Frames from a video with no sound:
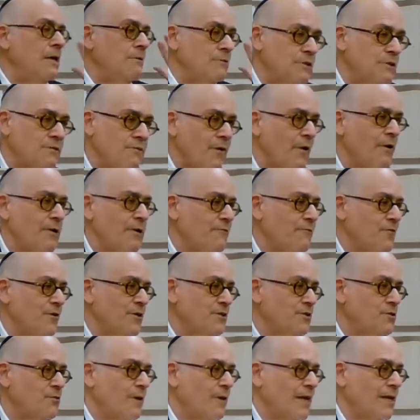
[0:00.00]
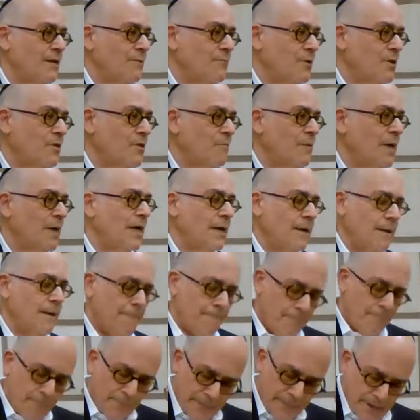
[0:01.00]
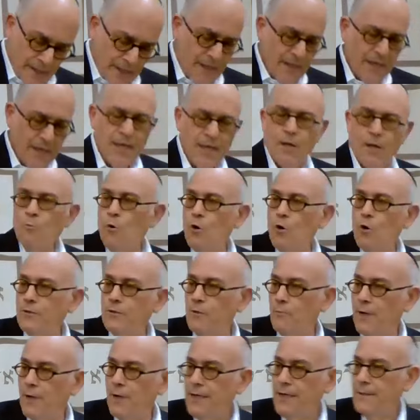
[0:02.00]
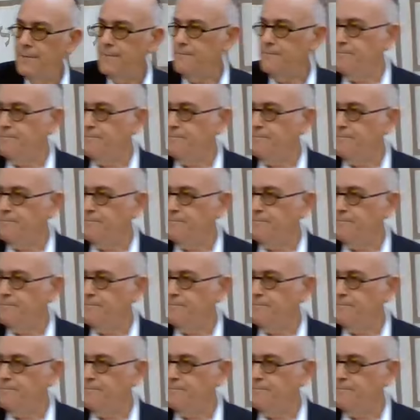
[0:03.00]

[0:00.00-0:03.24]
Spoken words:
He was very frustrated with me. He walked away.